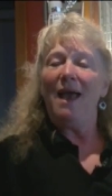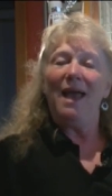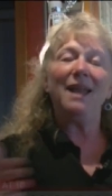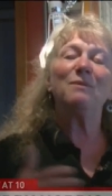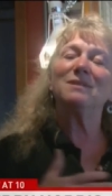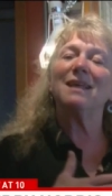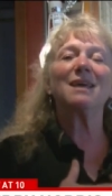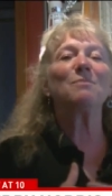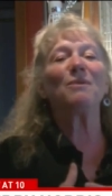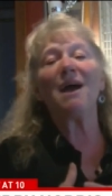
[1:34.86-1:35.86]
And it was
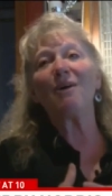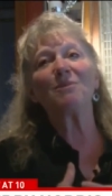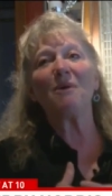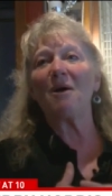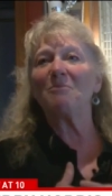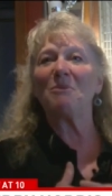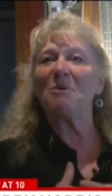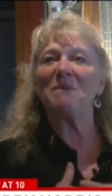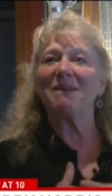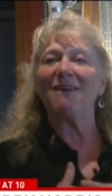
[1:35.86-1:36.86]
like a proud mom
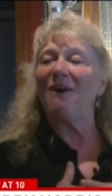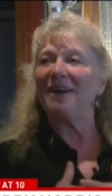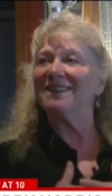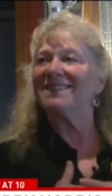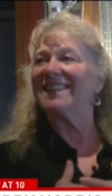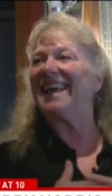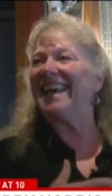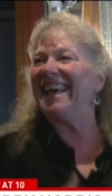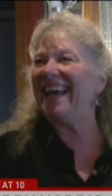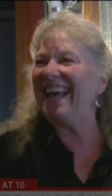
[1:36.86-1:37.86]
moment,
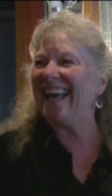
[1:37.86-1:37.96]
honestly.